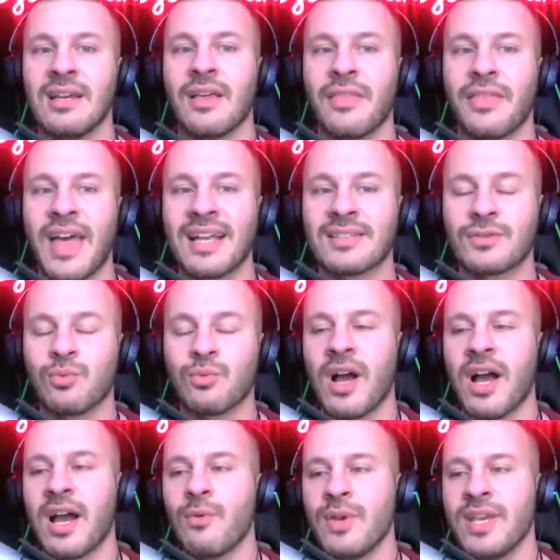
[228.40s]
That's
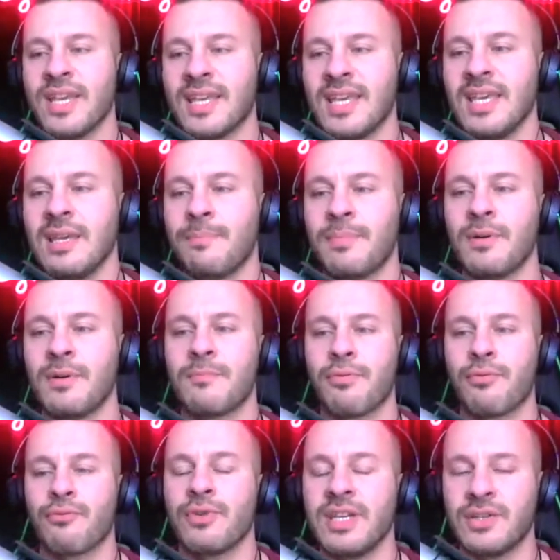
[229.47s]
why we keep
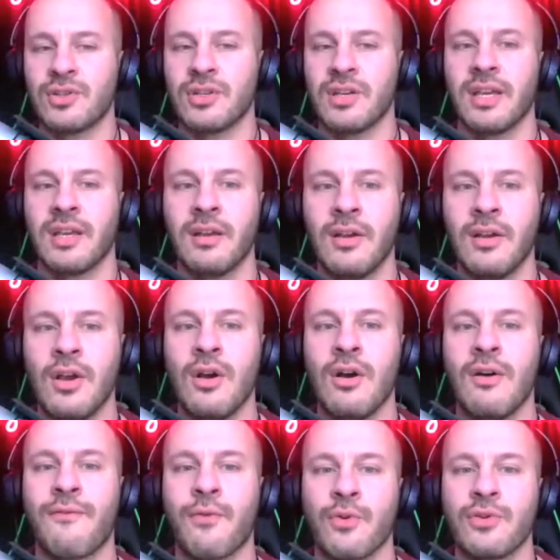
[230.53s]
preaching
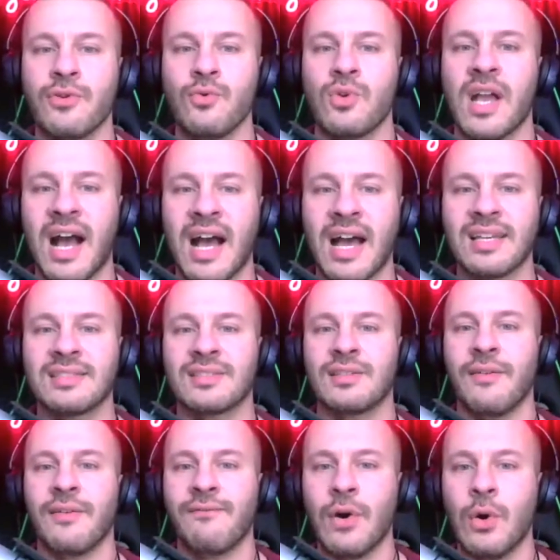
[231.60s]
for you guys
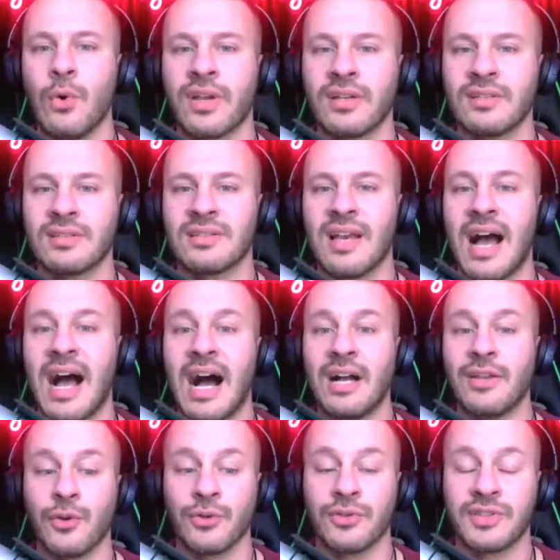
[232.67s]
to focus on
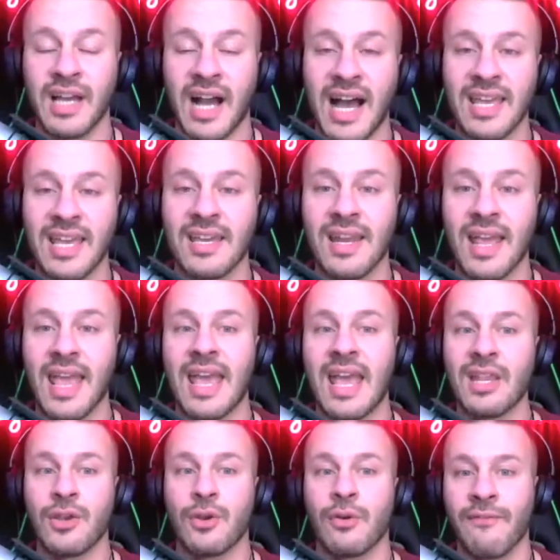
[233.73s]
your diet
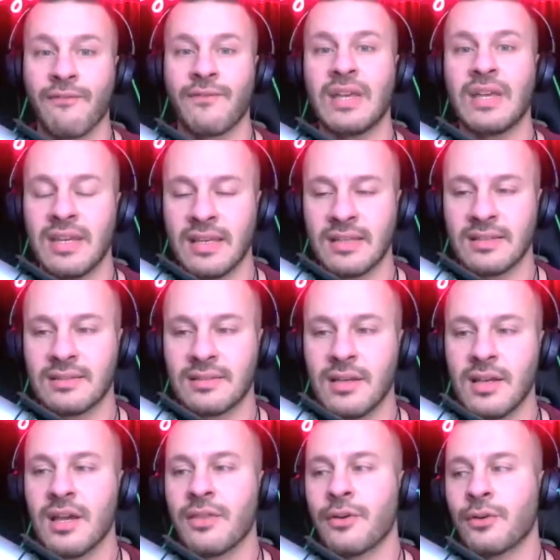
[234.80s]
and your fitness.
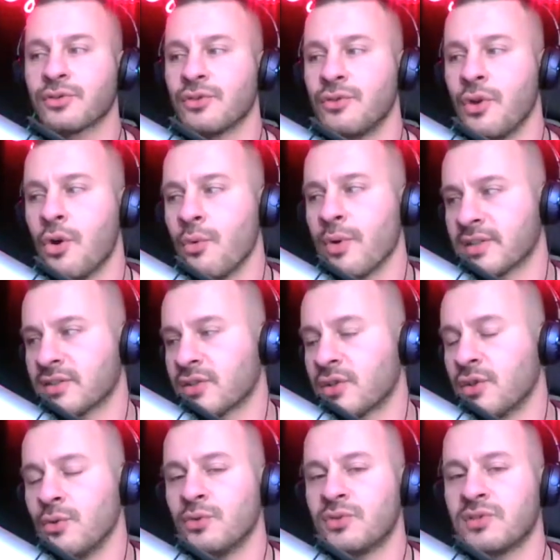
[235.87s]
There's no
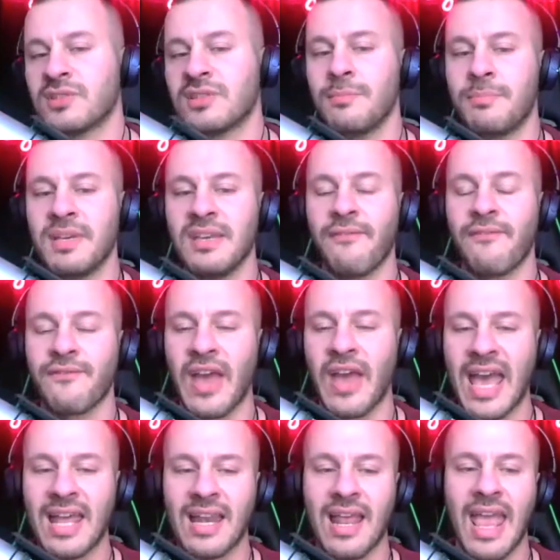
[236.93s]
excuse to be
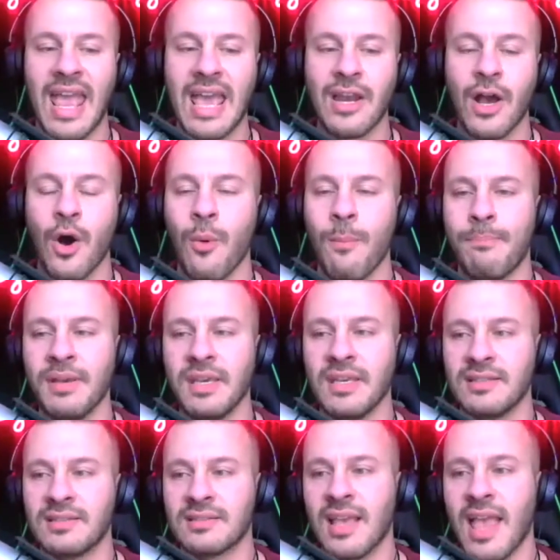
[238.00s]
fat and
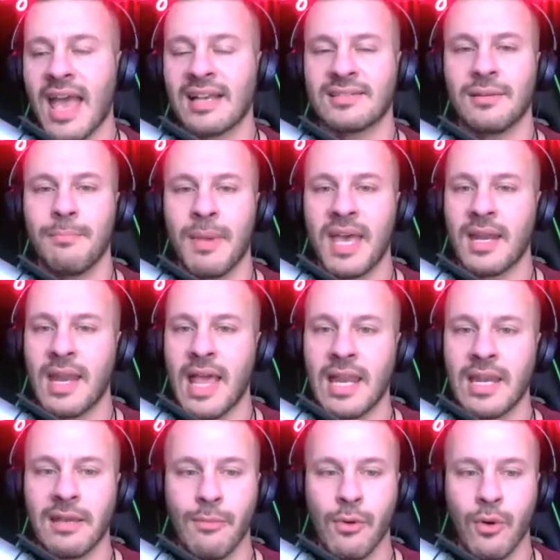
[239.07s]
obese as a man
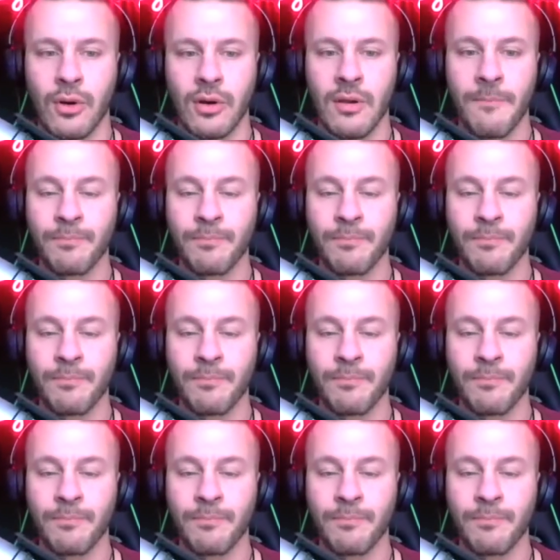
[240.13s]
anymore.